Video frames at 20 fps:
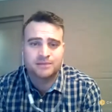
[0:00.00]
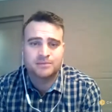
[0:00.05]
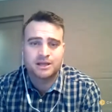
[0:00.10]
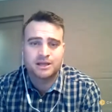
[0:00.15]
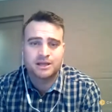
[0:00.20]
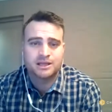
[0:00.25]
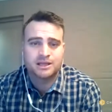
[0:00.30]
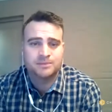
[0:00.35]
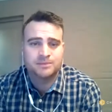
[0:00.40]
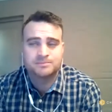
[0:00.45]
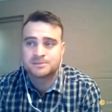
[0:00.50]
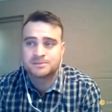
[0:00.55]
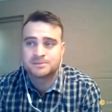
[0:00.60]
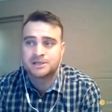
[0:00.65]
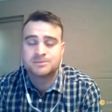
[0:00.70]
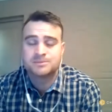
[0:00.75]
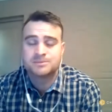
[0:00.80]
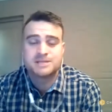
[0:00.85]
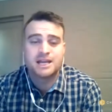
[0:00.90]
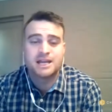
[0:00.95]
Um, I keep
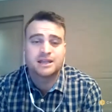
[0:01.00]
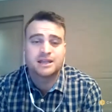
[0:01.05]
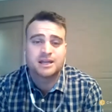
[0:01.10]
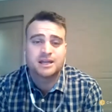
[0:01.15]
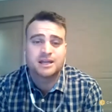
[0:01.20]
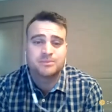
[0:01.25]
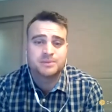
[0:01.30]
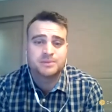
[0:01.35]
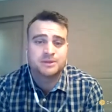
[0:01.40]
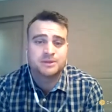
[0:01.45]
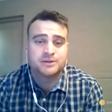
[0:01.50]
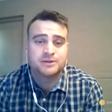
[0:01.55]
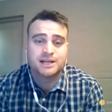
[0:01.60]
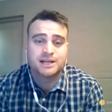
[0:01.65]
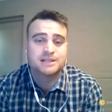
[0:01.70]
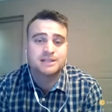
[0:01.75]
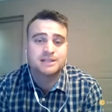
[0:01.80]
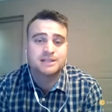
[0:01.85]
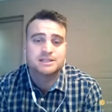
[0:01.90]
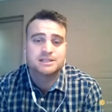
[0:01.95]
keep saying that, but the
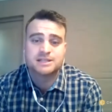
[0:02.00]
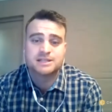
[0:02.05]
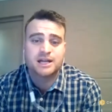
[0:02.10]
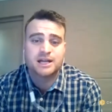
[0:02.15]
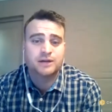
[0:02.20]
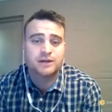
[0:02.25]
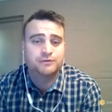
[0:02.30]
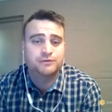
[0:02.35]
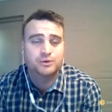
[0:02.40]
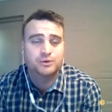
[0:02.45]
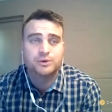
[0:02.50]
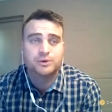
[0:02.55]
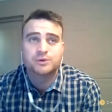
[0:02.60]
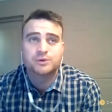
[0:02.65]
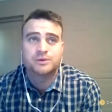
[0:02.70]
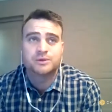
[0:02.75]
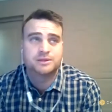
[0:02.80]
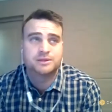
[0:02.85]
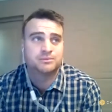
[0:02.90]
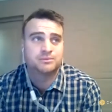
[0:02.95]
reality is now, if you
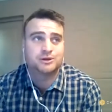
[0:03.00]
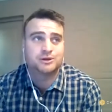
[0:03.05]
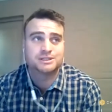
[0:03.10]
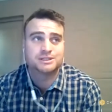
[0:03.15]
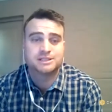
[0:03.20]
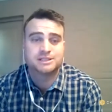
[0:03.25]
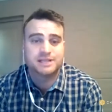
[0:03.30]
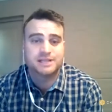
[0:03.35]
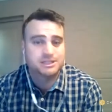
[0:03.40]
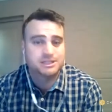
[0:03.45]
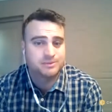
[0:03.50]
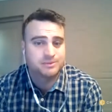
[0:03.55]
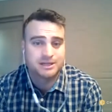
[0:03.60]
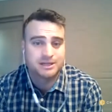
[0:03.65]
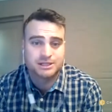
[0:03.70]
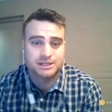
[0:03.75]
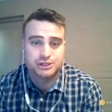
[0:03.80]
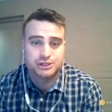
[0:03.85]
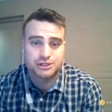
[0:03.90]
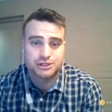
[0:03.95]
work with a master tax
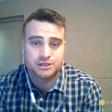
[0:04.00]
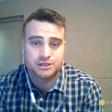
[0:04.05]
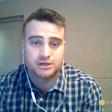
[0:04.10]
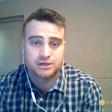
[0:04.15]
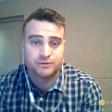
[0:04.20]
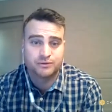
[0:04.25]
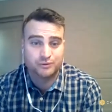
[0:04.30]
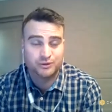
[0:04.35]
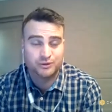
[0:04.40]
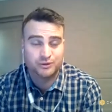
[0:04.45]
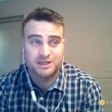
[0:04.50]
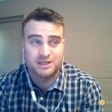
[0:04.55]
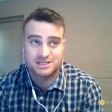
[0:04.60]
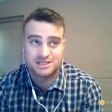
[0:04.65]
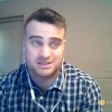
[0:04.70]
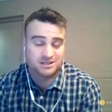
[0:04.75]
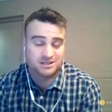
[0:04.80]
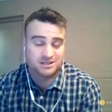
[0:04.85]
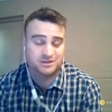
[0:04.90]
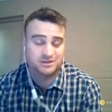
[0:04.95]
practitioner, of who
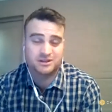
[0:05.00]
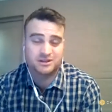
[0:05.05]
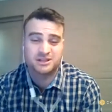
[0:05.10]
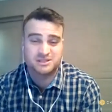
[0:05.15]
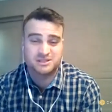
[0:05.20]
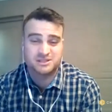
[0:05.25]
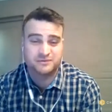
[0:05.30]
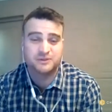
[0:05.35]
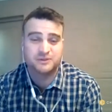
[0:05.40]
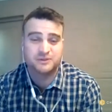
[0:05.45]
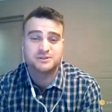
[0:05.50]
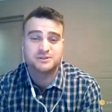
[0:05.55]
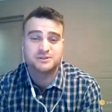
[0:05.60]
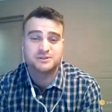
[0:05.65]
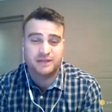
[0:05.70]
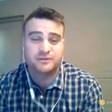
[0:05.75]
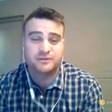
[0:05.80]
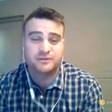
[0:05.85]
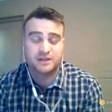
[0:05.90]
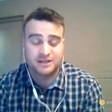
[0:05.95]
there's, you know, there's a few in
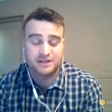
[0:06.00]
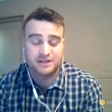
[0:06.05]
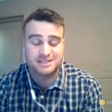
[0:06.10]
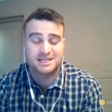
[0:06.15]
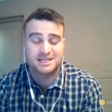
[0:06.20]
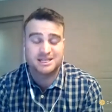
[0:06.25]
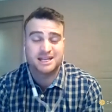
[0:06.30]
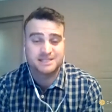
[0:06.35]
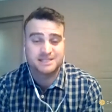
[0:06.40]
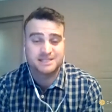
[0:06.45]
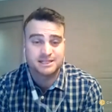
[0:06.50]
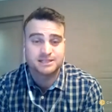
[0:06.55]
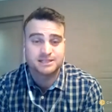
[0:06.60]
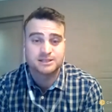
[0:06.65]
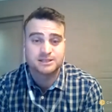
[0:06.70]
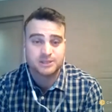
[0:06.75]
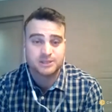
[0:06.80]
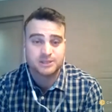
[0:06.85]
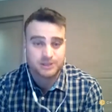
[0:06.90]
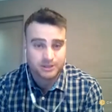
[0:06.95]
South Africa that's
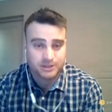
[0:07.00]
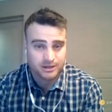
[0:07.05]
excellent.